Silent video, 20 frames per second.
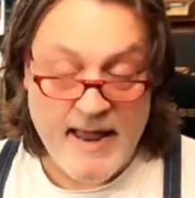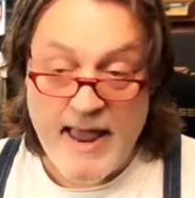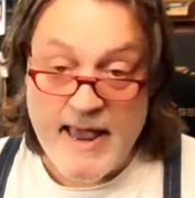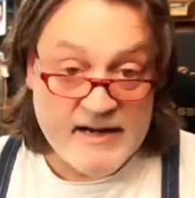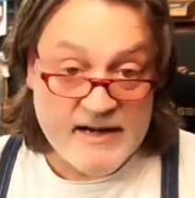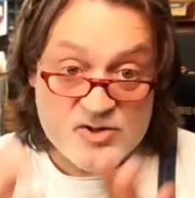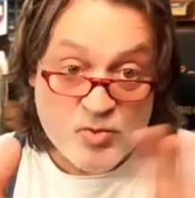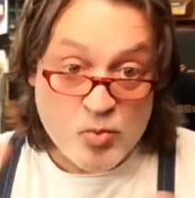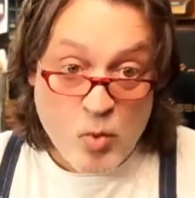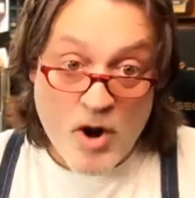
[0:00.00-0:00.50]
And
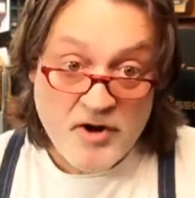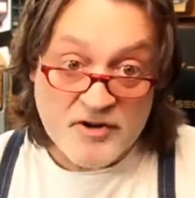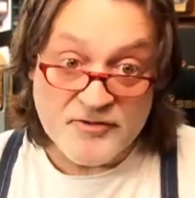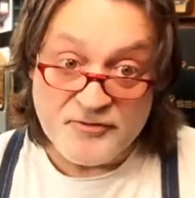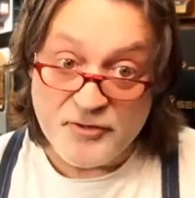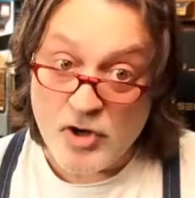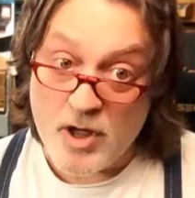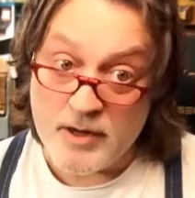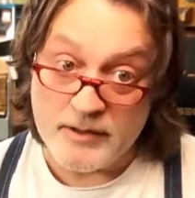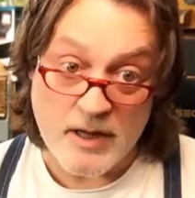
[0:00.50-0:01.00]
it's
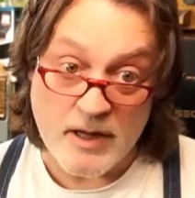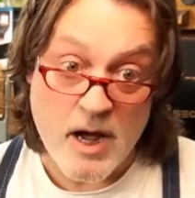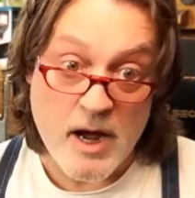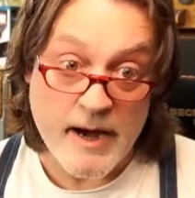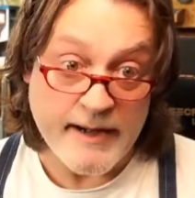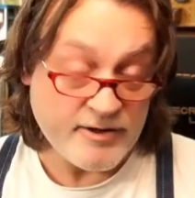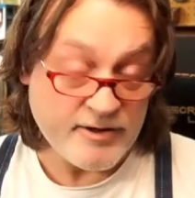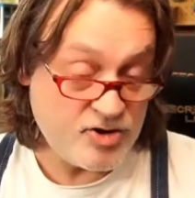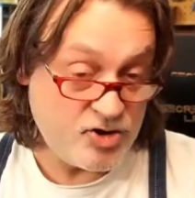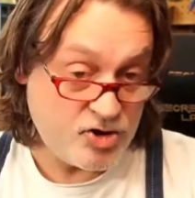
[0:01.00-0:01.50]
wonderful
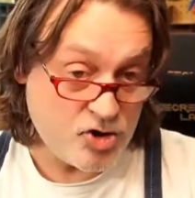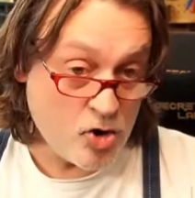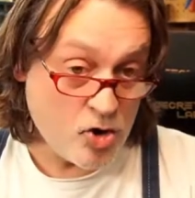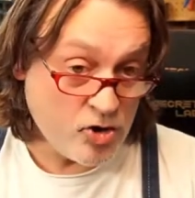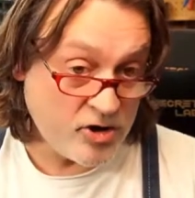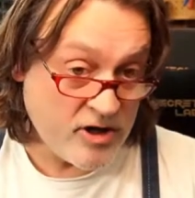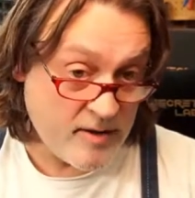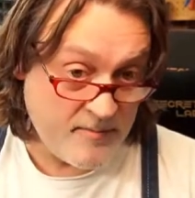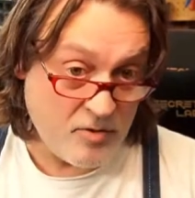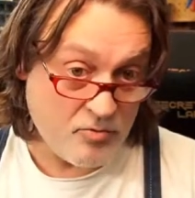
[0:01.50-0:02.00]
online. Don't
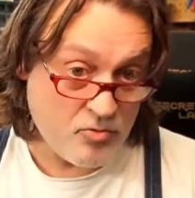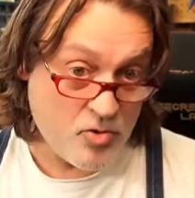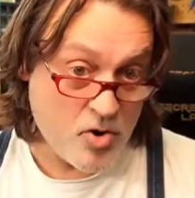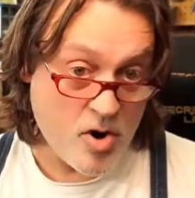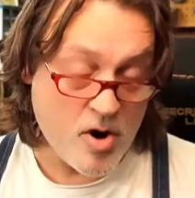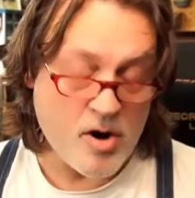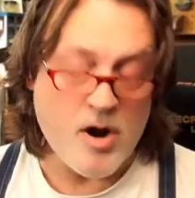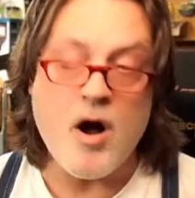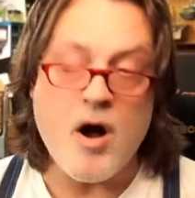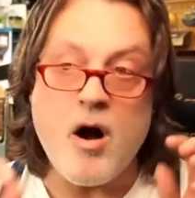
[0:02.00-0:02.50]
get me wrong.